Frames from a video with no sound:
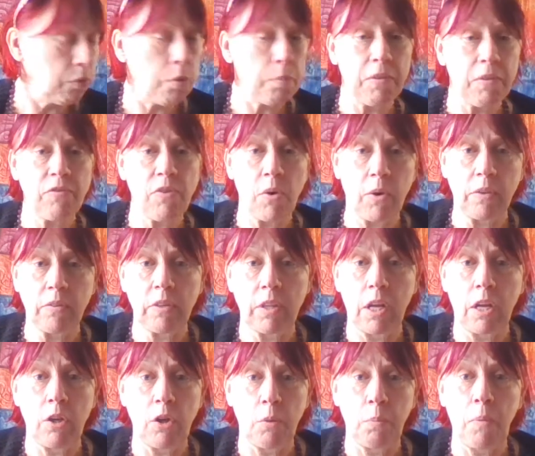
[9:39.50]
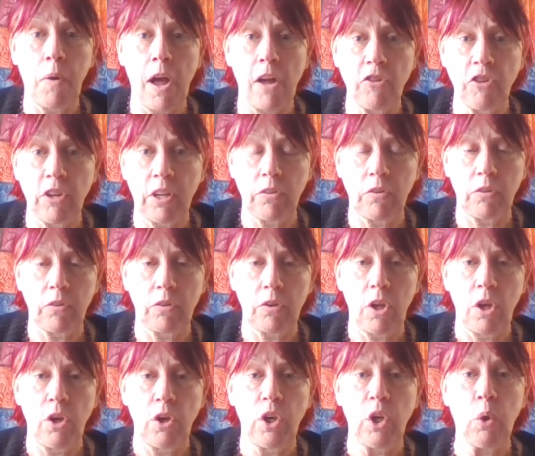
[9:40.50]
be focusing on new projects,
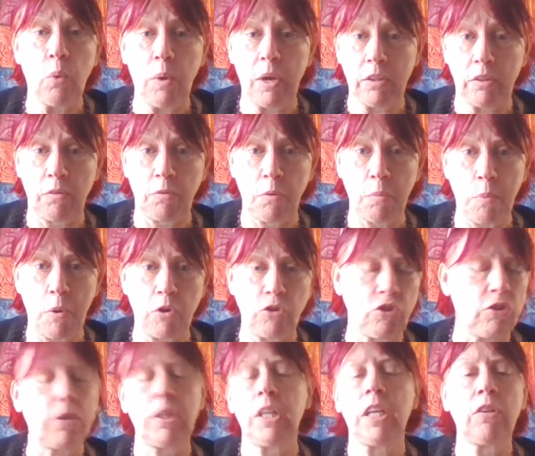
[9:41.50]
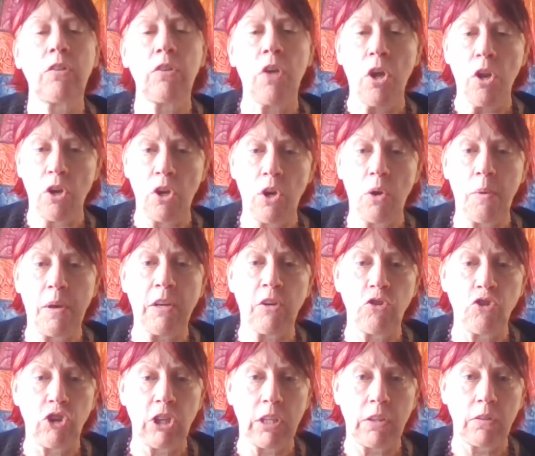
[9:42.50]
new ways of approaching things, new
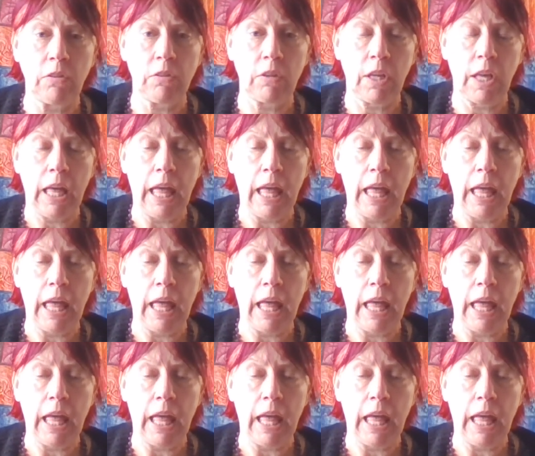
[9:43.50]
energies.